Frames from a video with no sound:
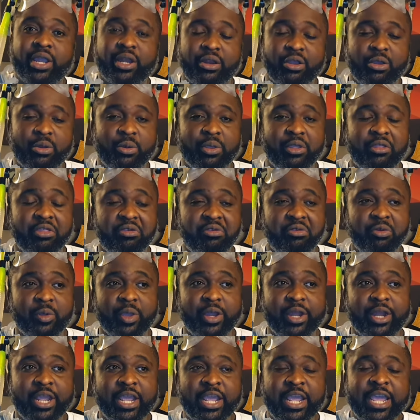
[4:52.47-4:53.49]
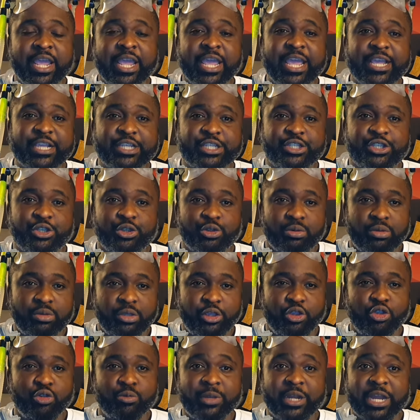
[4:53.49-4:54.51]
Going through it is to
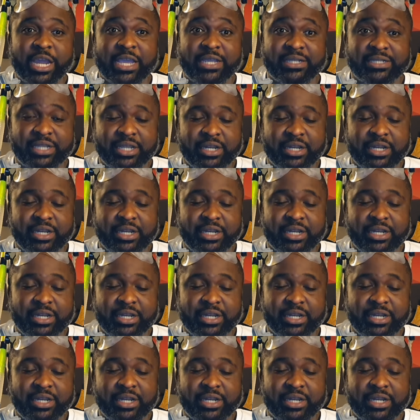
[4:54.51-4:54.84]
humanize it.